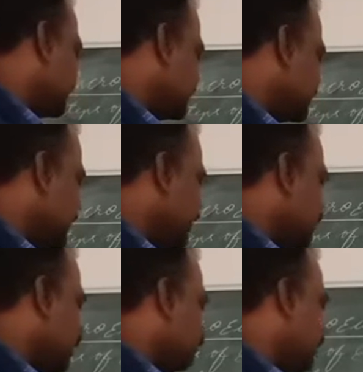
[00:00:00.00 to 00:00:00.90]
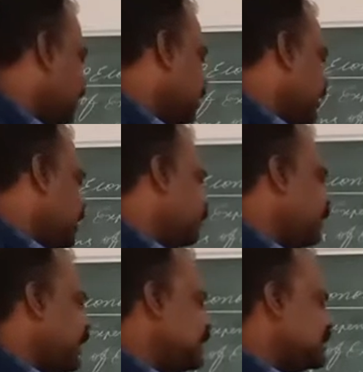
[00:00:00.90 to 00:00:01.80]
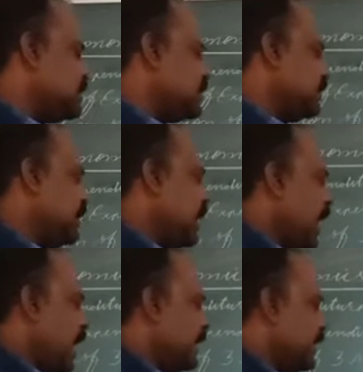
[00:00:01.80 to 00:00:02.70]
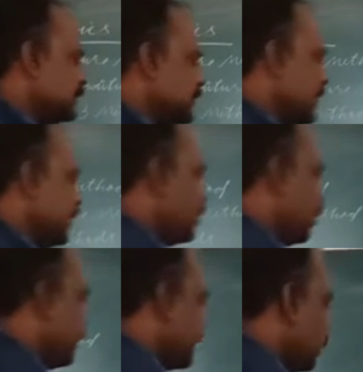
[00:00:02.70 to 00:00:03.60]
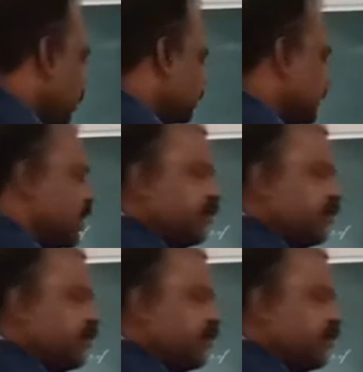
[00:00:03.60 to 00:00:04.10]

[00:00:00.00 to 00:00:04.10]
national income at current price and national income at a constant